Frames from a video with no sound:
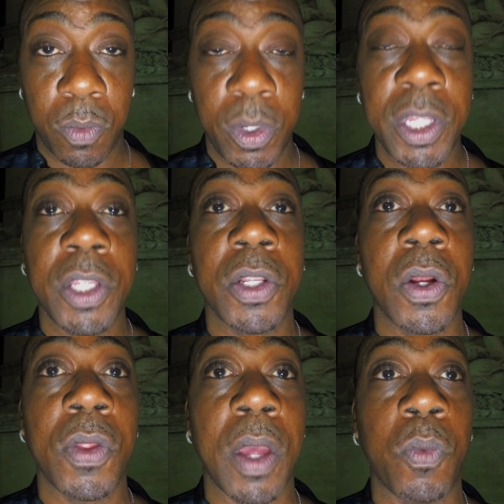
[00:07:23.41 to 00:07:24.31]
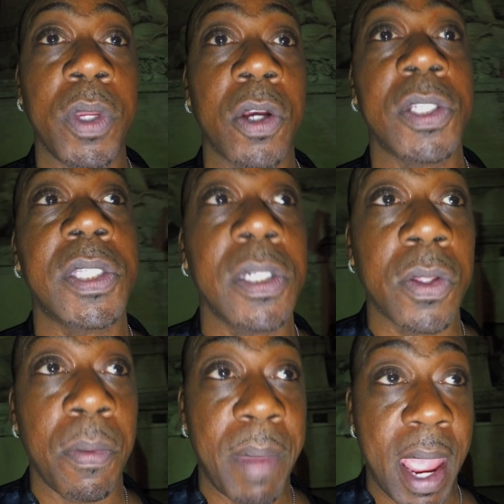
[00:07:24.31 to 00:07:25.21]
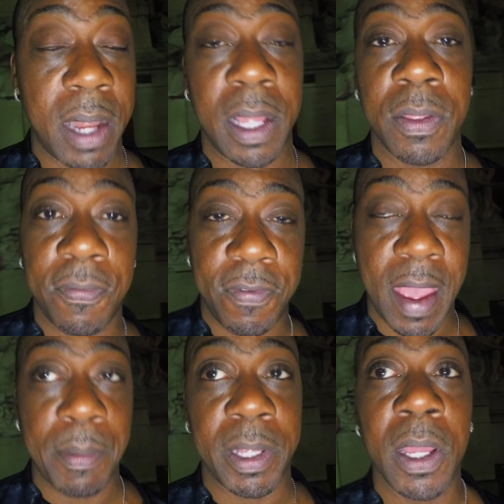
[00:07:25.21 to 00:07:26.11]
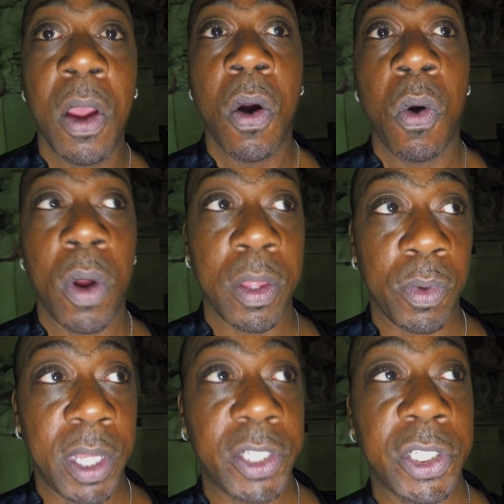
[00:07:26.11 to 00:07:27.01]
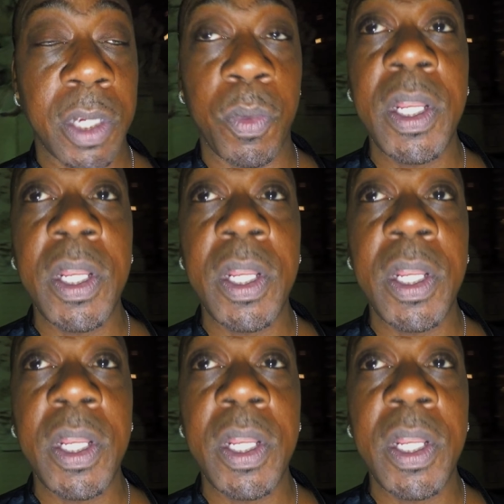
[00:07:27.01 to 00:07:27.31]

We need to know that we are still the man in the family or in the relationship.